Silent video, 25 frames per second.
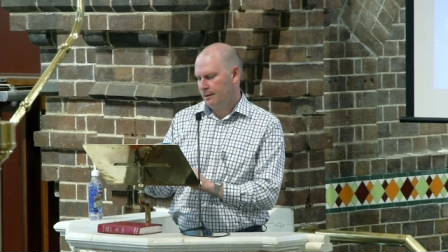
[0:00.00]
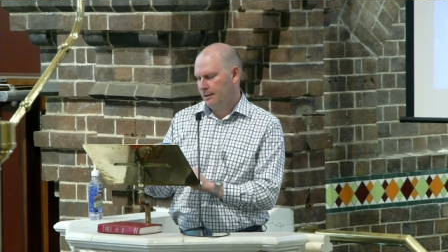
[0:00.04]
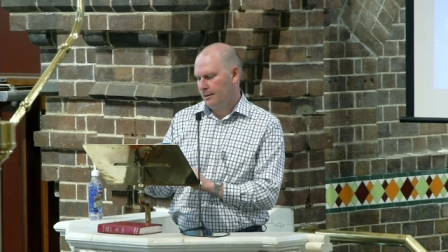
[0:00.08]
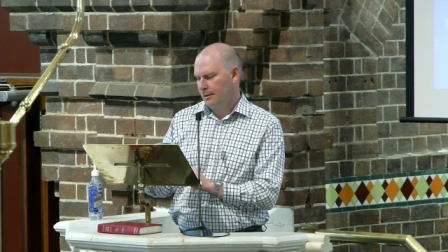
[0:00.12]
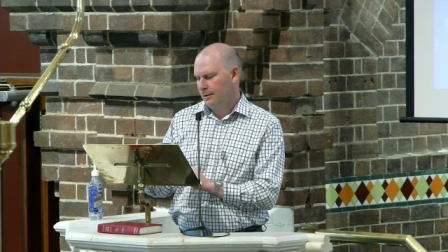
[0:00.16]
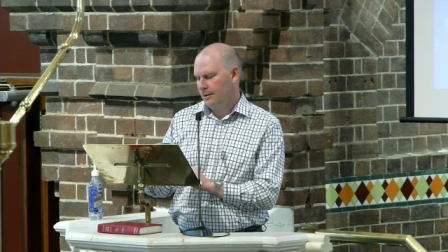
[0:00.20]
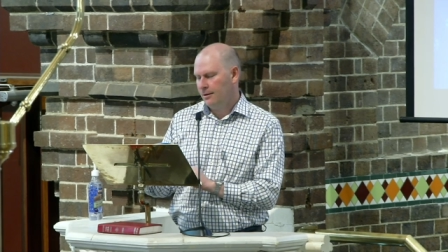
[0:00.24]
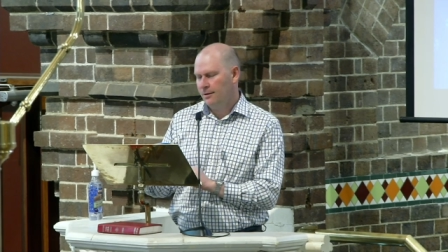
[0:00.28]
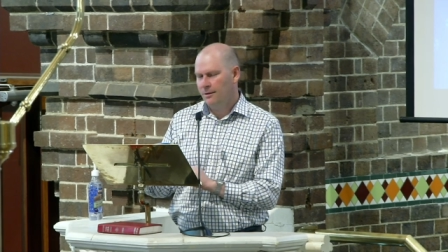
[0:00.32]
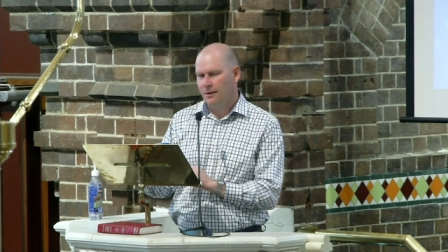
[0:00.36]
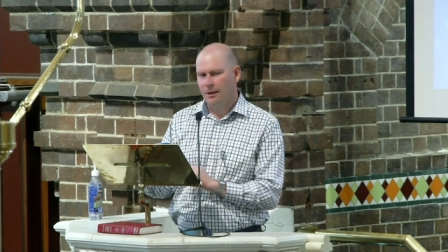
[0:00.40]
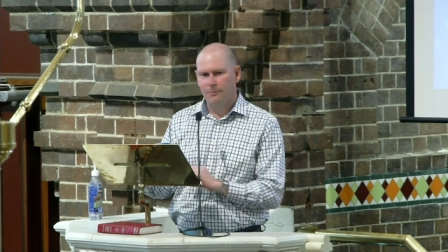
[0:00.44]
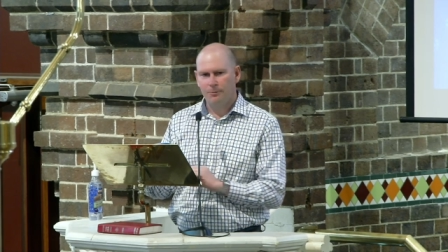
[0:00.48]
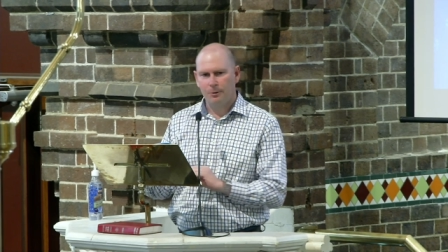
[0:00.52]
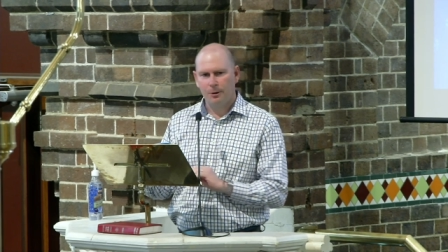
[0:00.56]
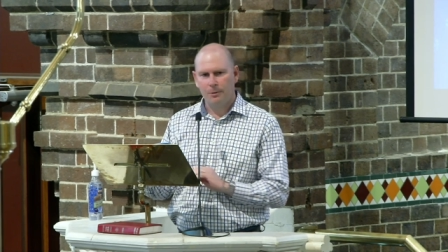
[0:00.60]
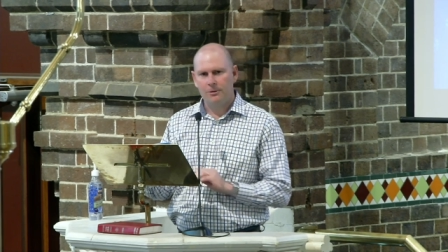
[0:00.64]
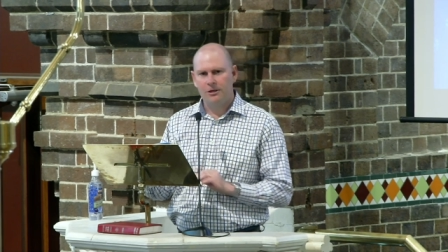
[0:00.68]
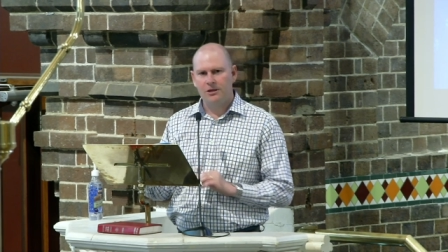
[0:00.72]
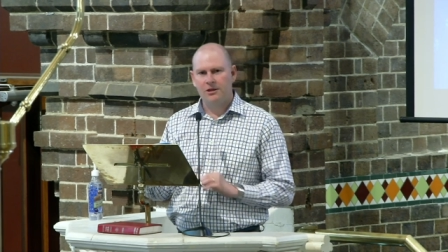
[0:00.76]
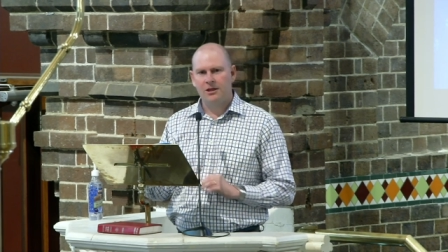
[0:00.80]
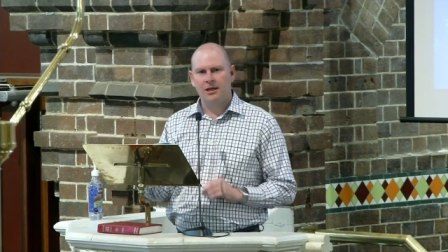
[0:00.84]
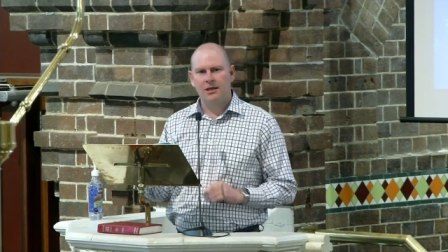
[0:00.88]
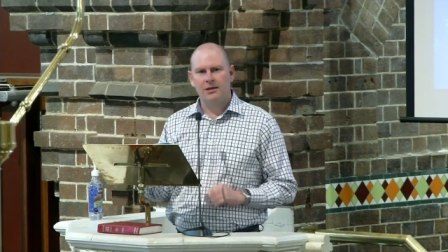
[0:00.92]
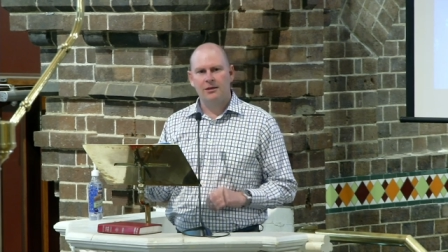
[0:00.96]
They probably
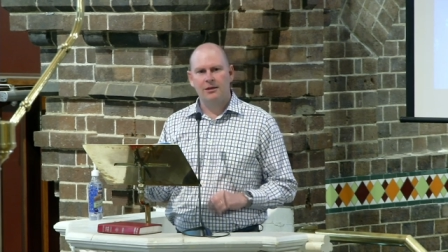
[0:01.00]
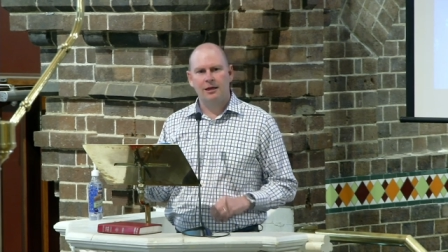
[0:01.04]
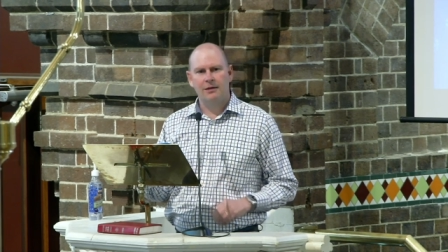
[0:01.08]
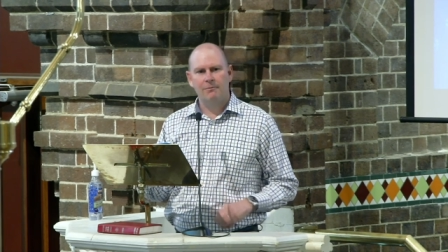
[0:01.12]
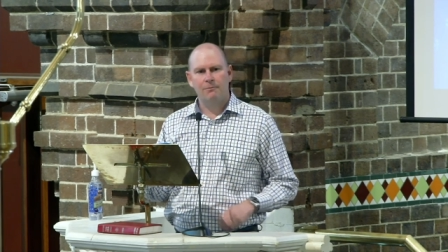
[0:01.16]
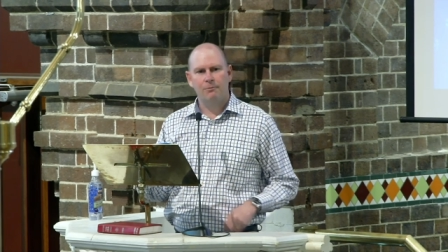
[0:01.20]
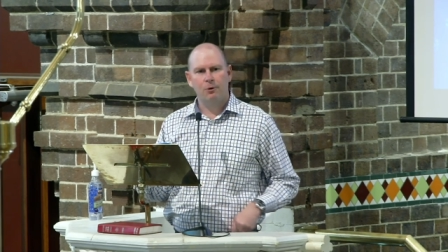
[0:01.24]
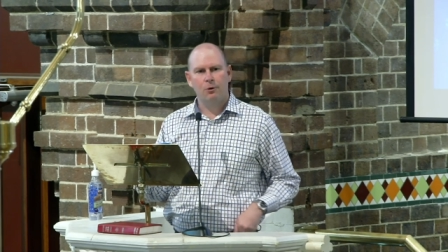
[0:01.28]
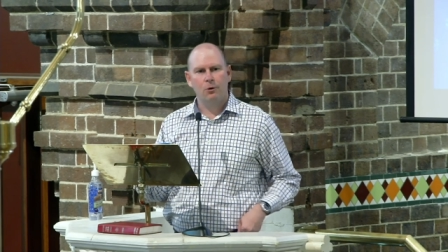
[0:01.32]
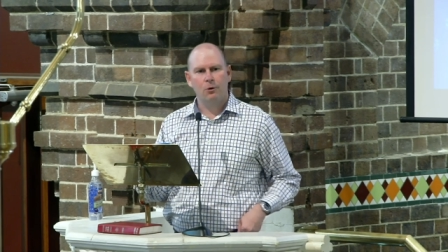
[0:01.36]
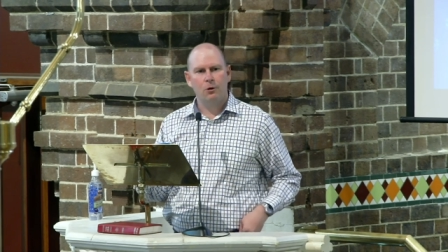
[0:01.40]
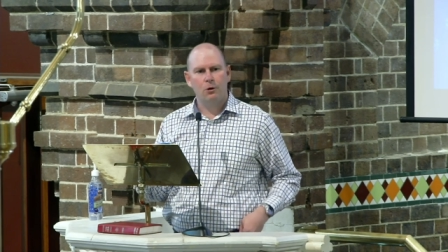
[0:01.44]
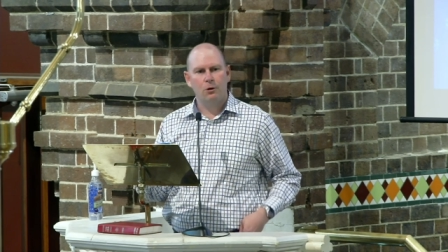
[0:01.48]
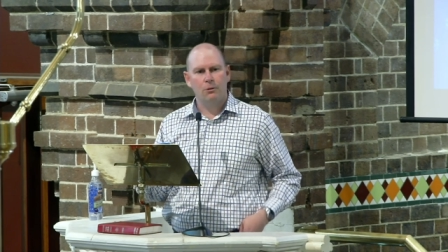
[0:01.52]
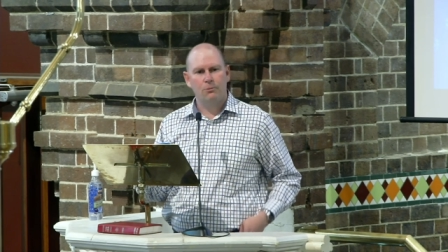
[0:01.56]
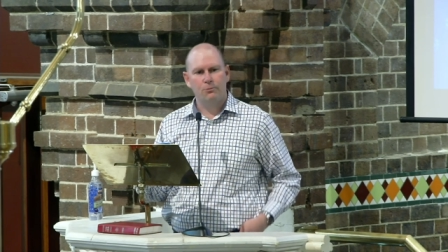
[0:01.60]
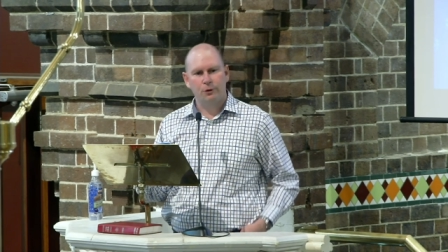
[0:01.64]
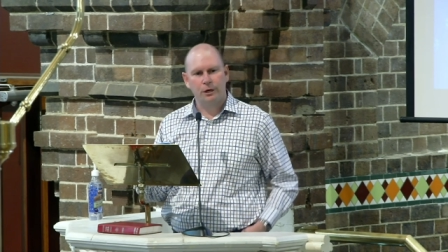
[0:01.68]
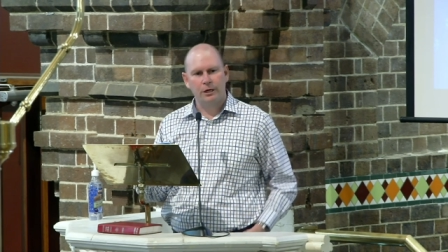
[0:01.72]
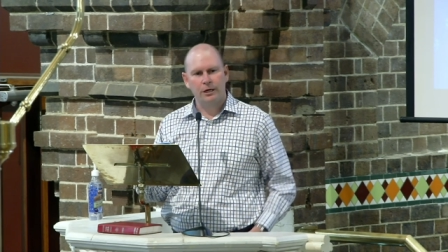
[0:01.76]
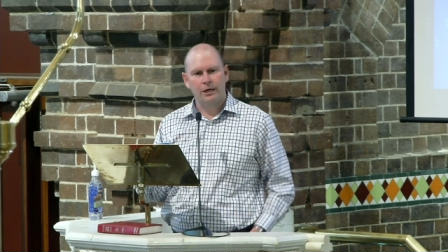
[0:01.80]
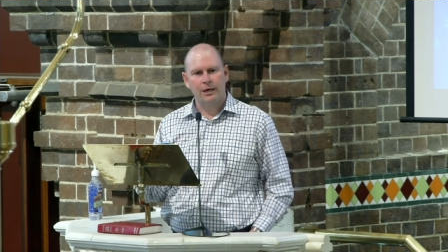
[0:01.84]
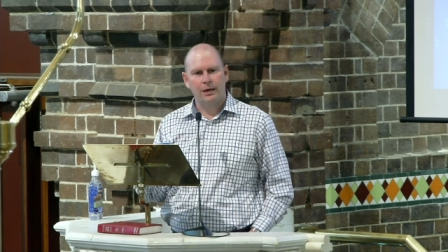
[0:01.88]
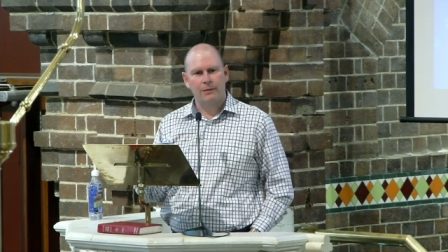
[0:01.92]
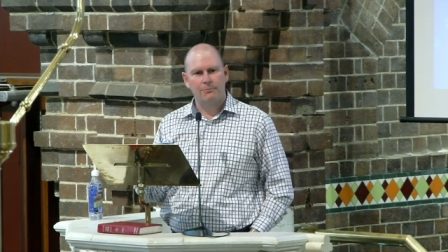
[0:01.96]
think that Paul
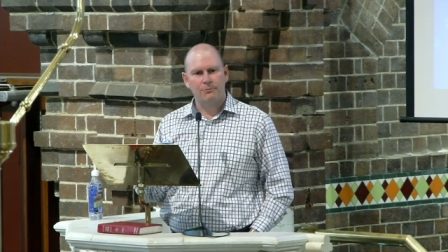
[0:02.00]
bringing up